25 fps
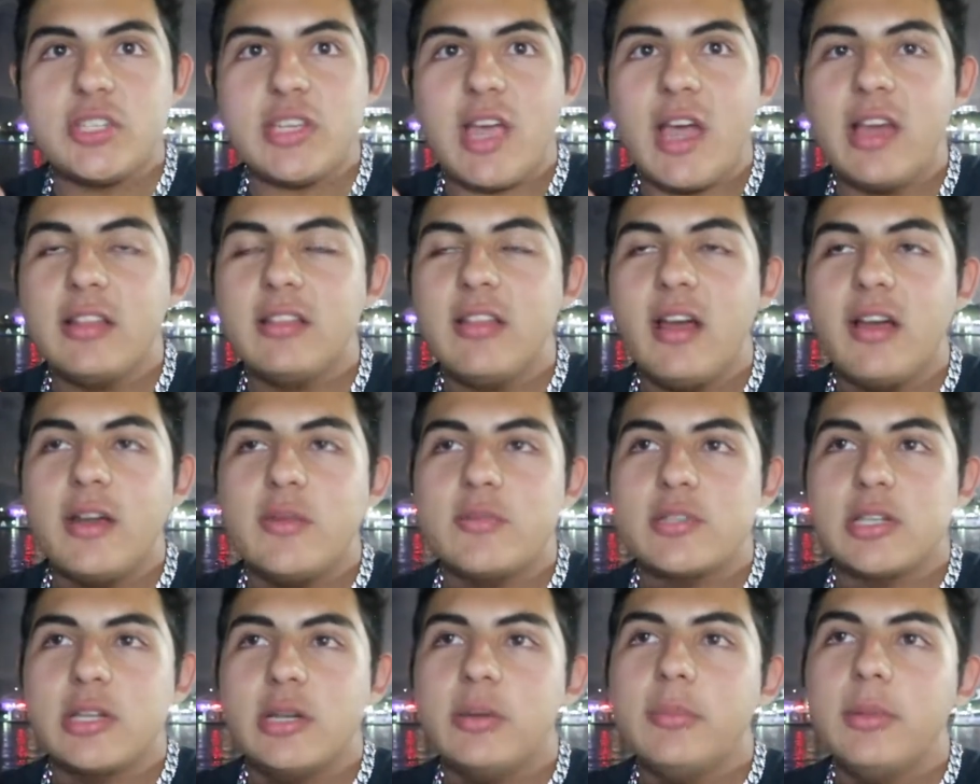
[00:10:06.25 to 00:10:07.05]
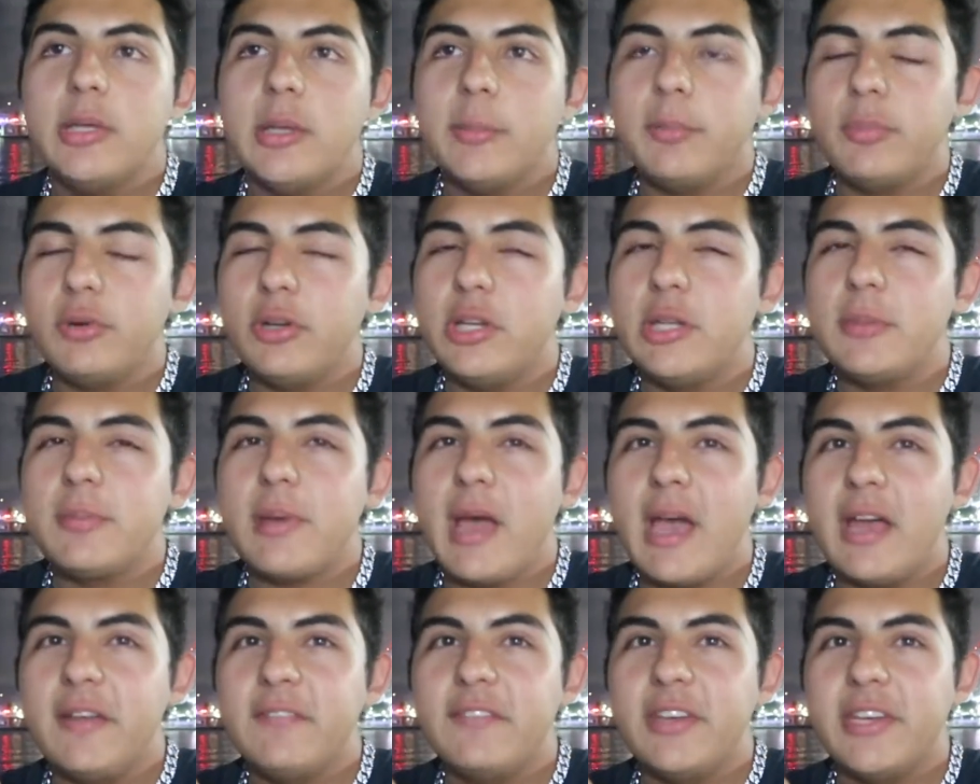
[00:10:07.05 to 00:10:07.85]
I thought it was going to be a pretty
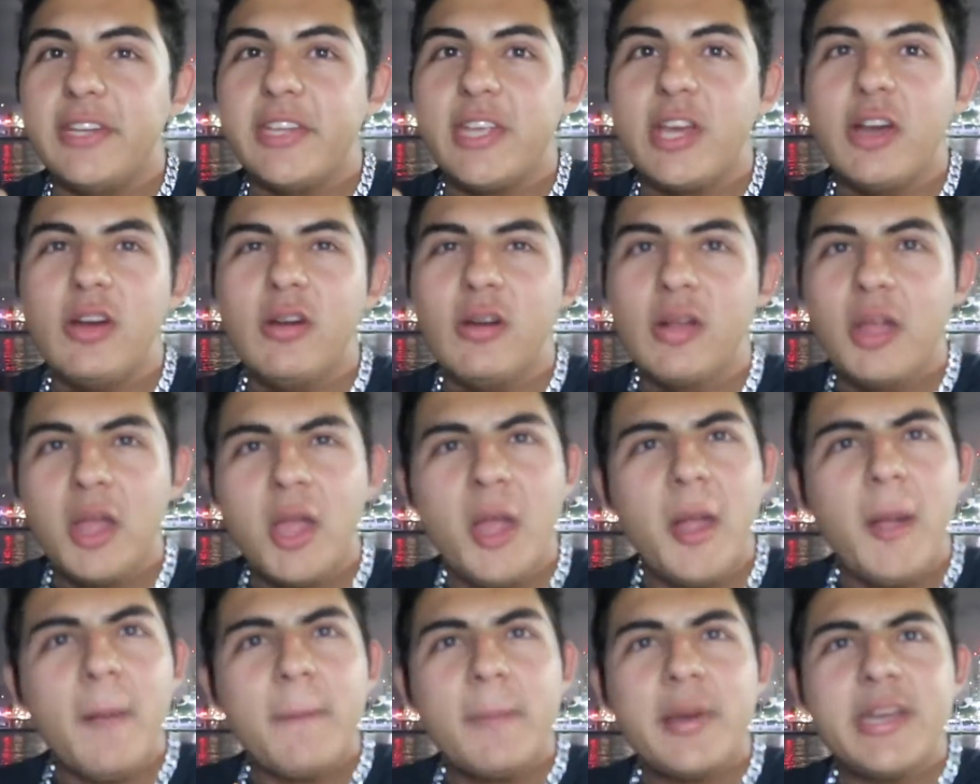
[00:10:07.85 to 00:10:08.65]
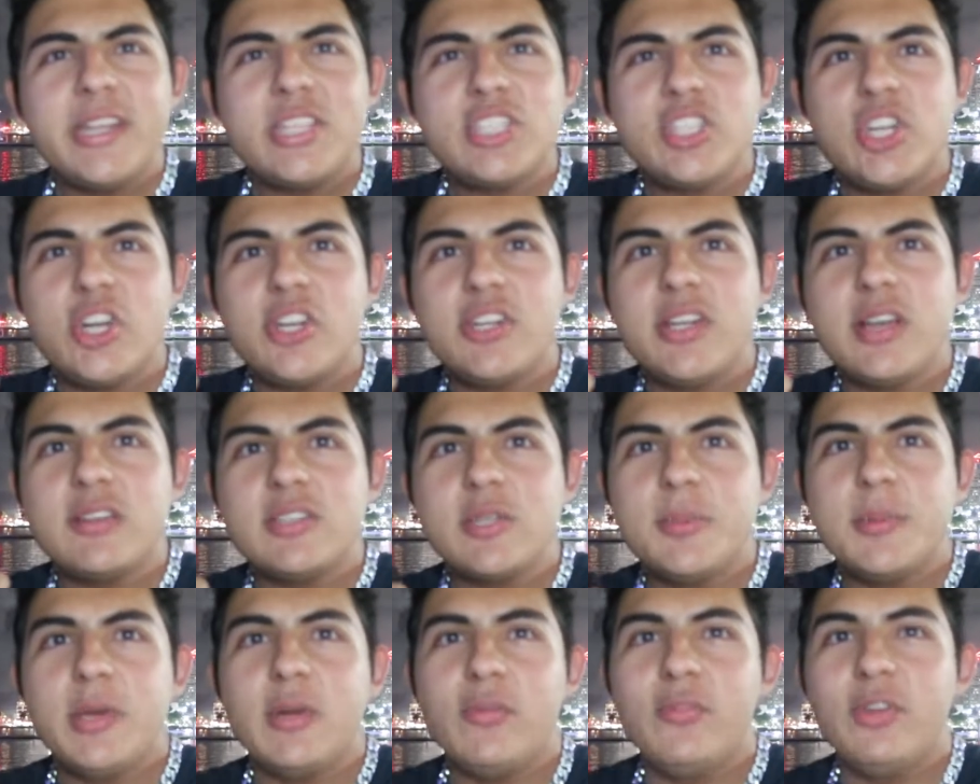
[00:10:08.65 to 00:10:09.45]
bad video, but it turned out
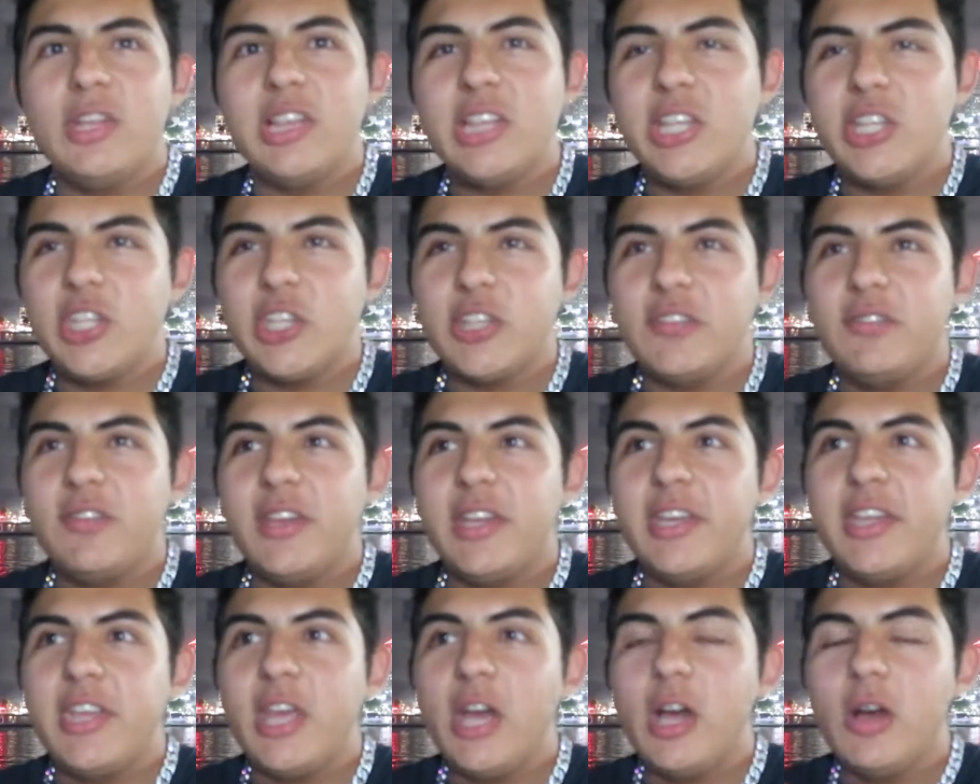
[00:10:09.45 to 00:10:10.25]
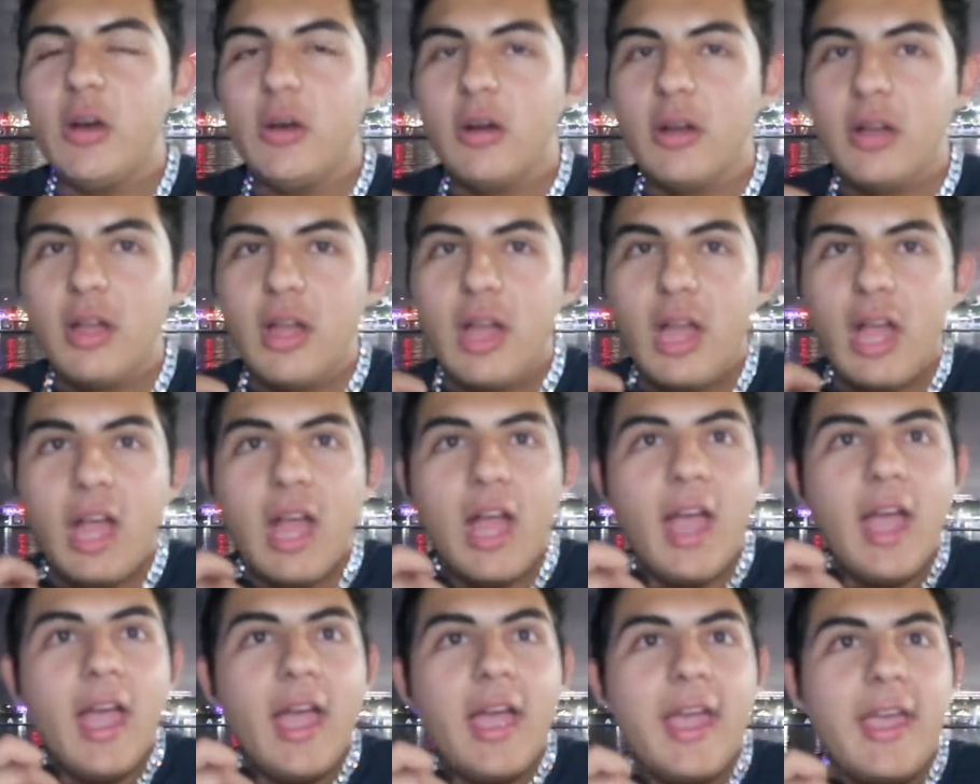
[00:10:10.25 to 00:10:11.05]
to be a really good video,
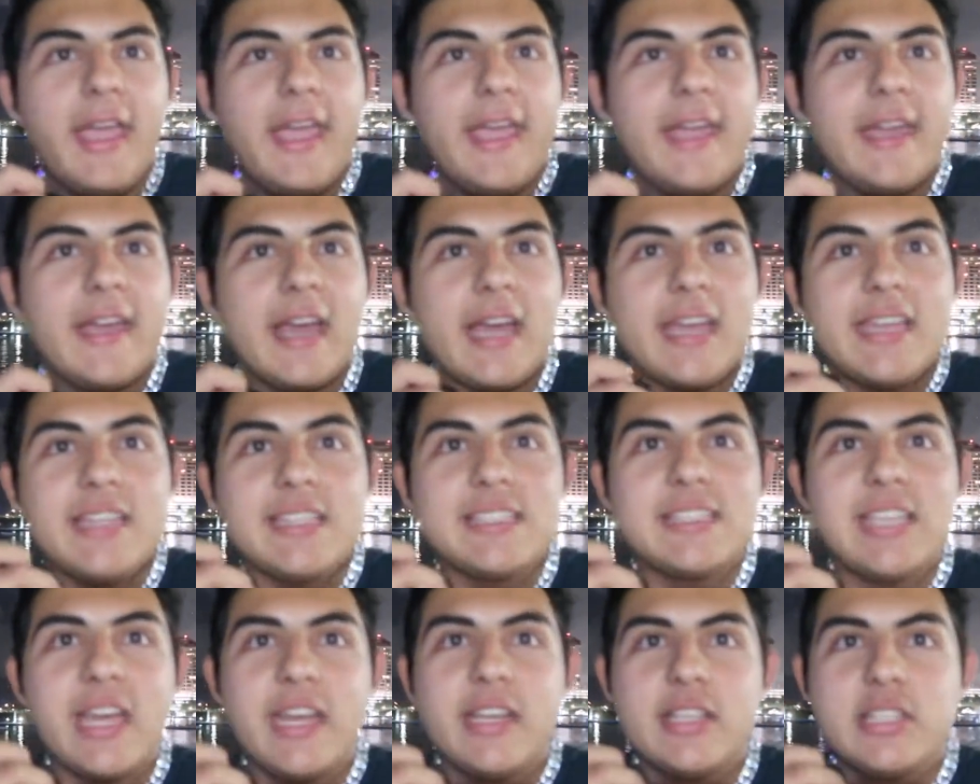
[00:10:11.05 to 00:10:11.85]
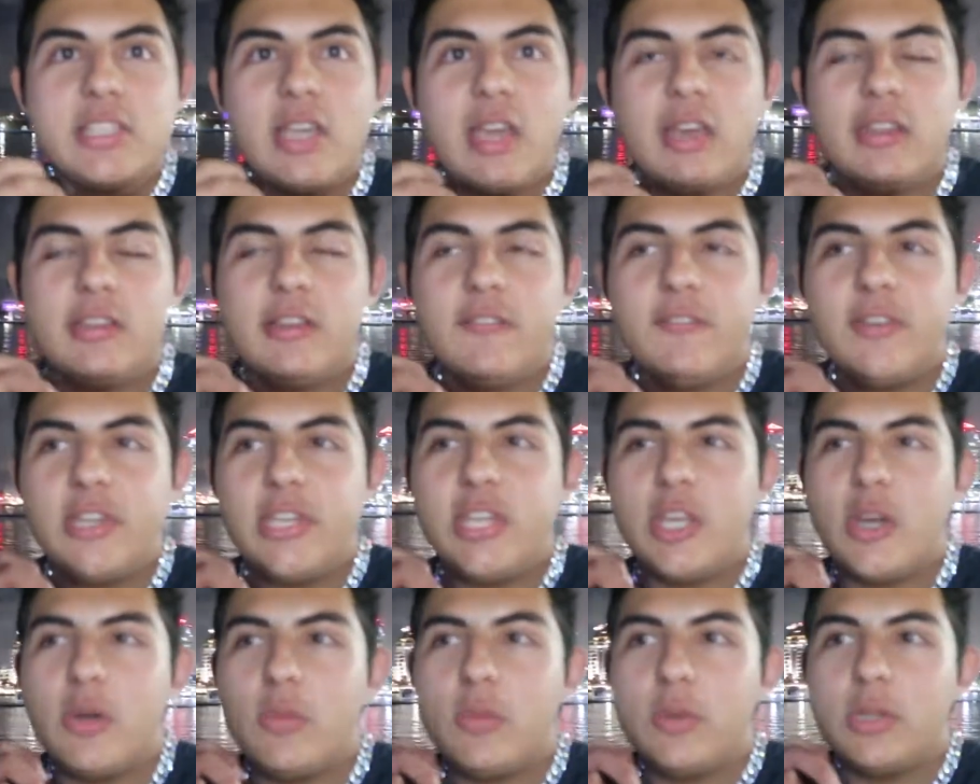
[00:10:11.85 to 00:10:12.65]
and I decided to end the
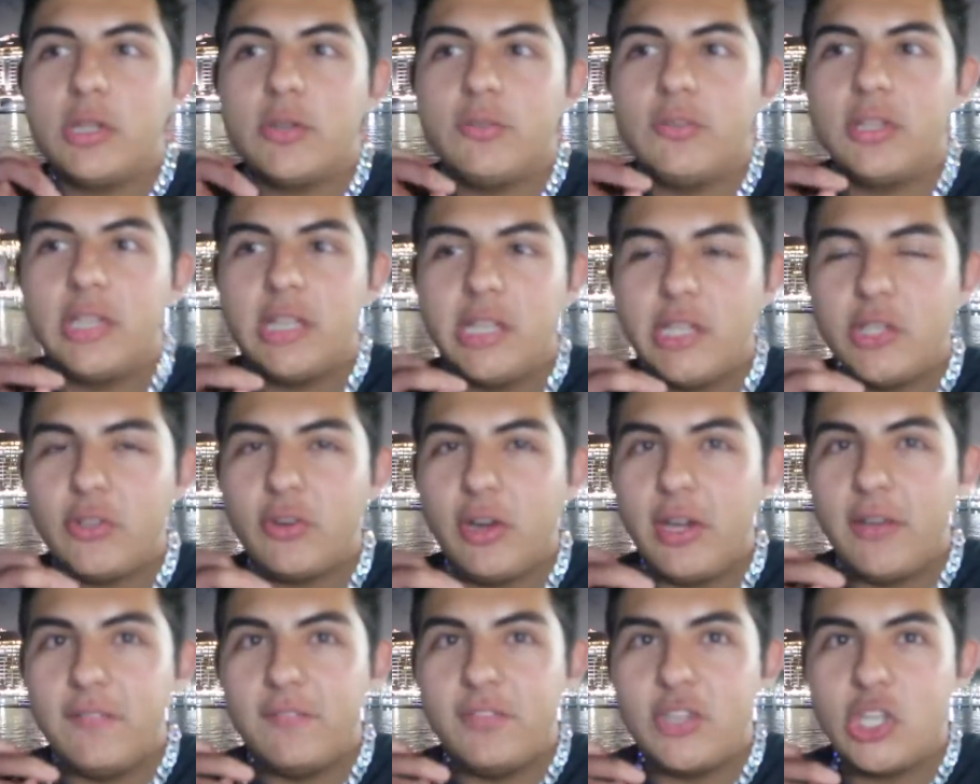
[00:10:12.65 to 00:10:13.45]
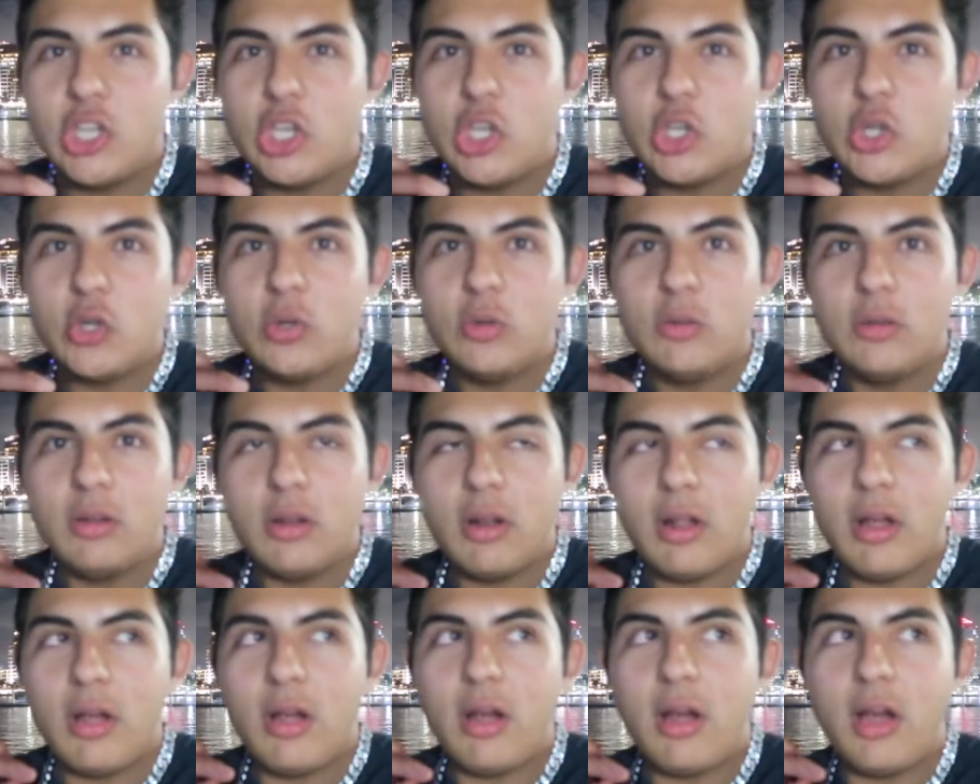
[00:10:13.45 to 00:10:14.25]
video with a really great view.
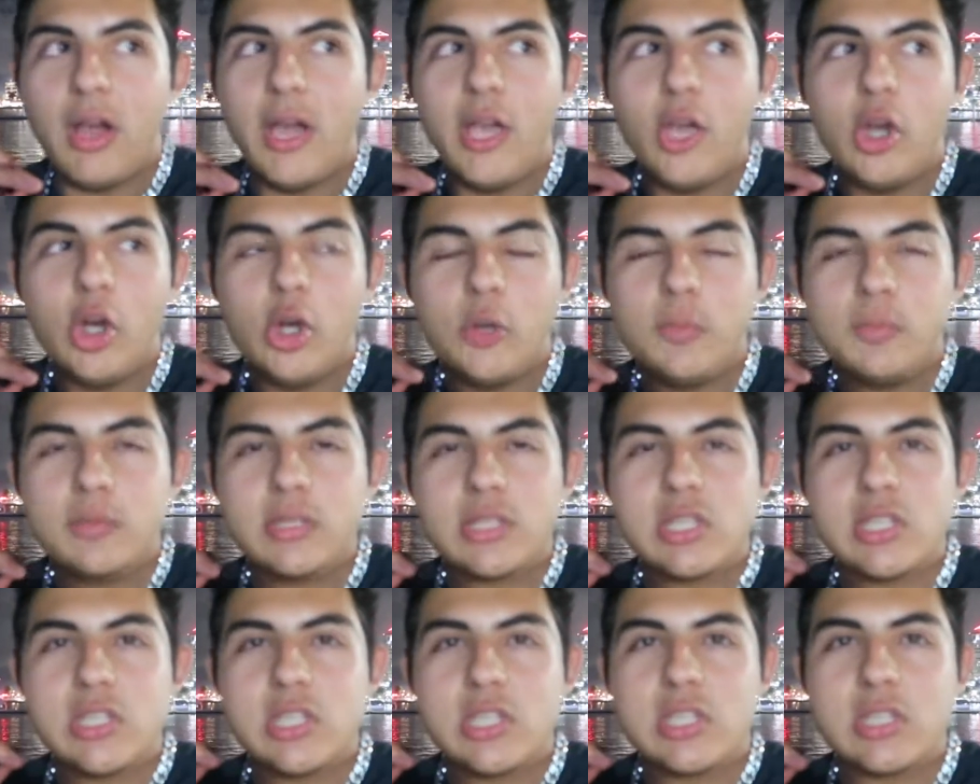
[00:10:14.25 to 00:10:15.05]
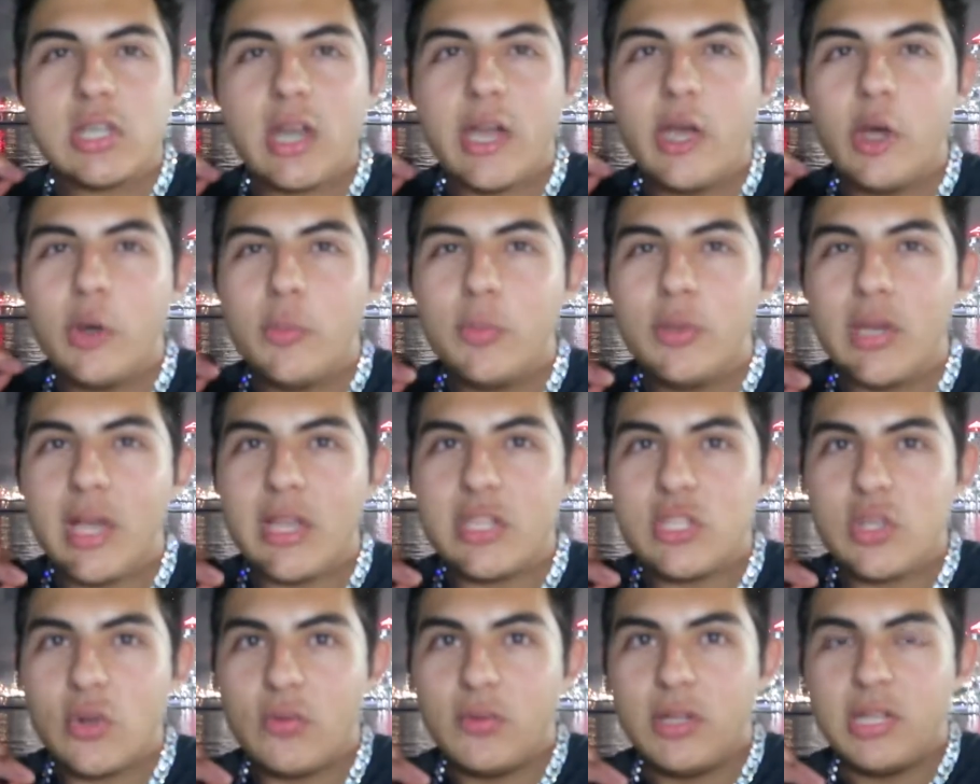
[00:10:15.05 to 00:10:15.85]
I hope you
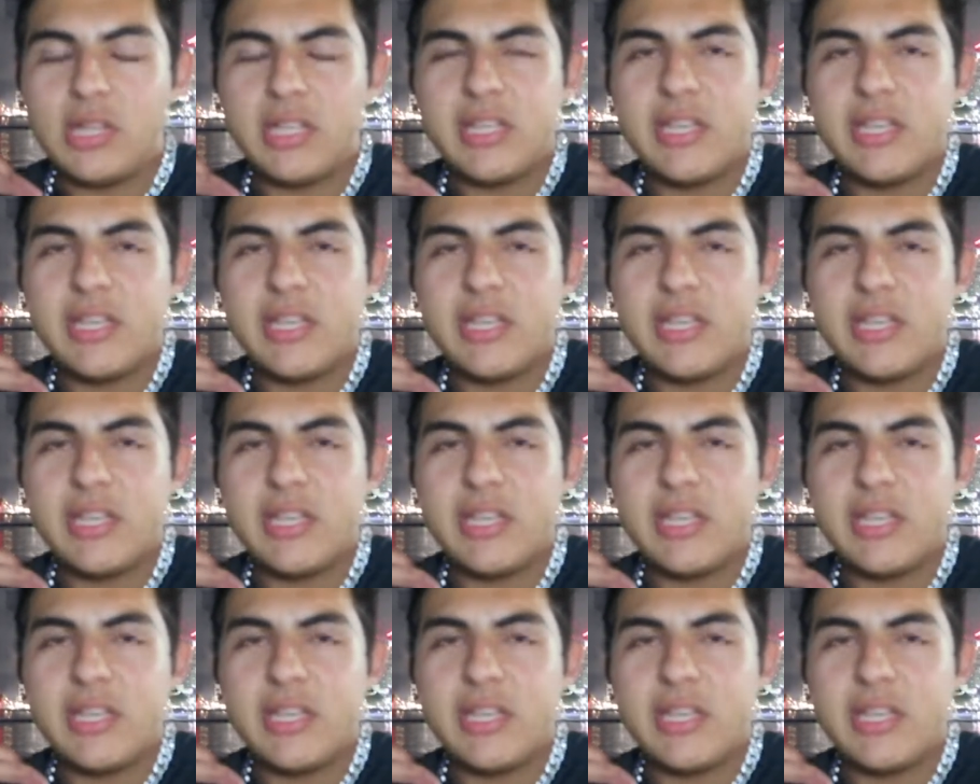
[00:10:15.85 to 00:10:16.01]
guys don't